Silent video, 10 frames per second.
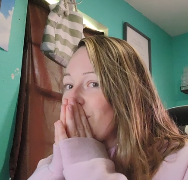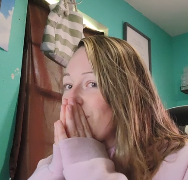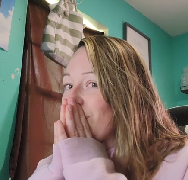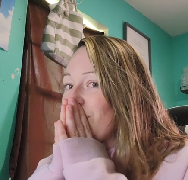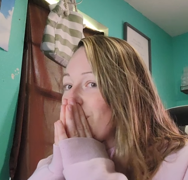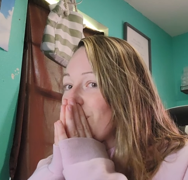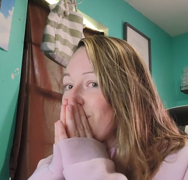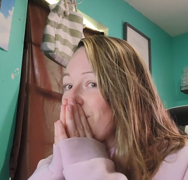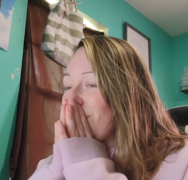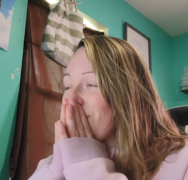
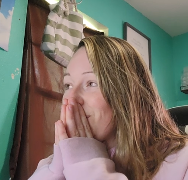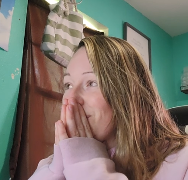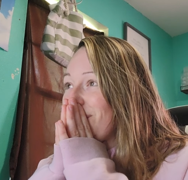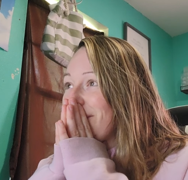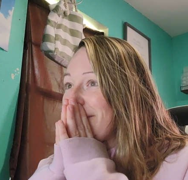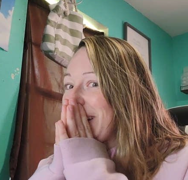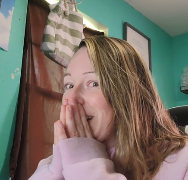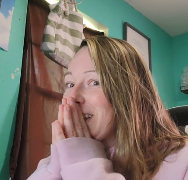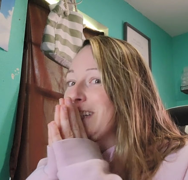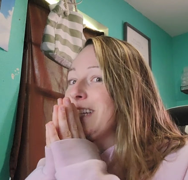
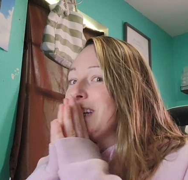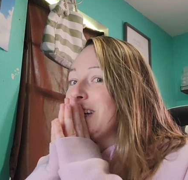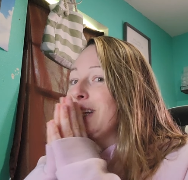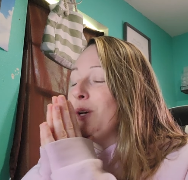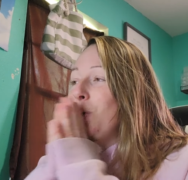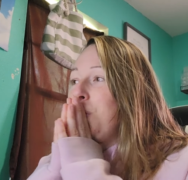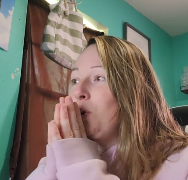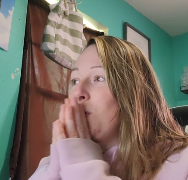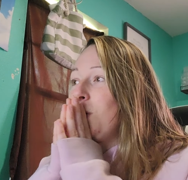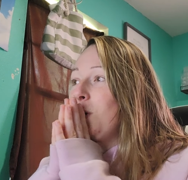
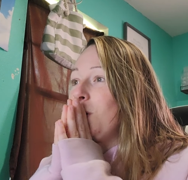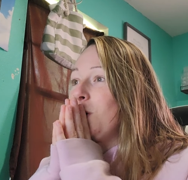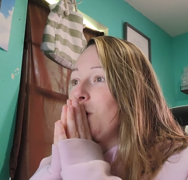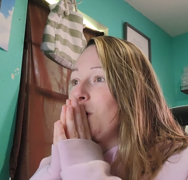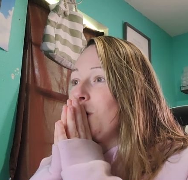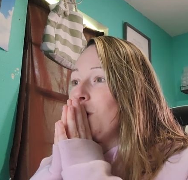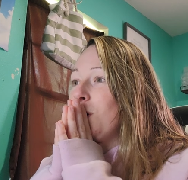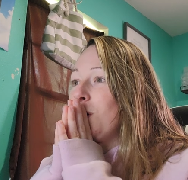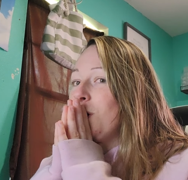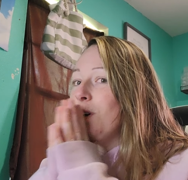
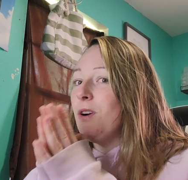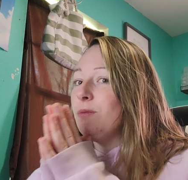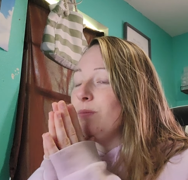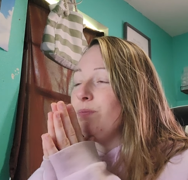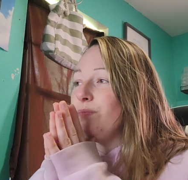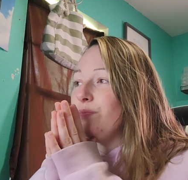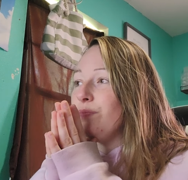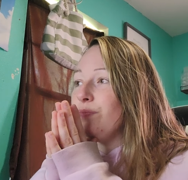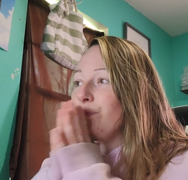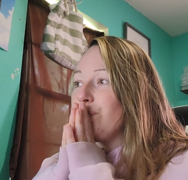
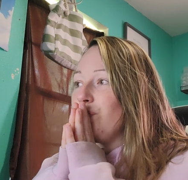Nothing is said.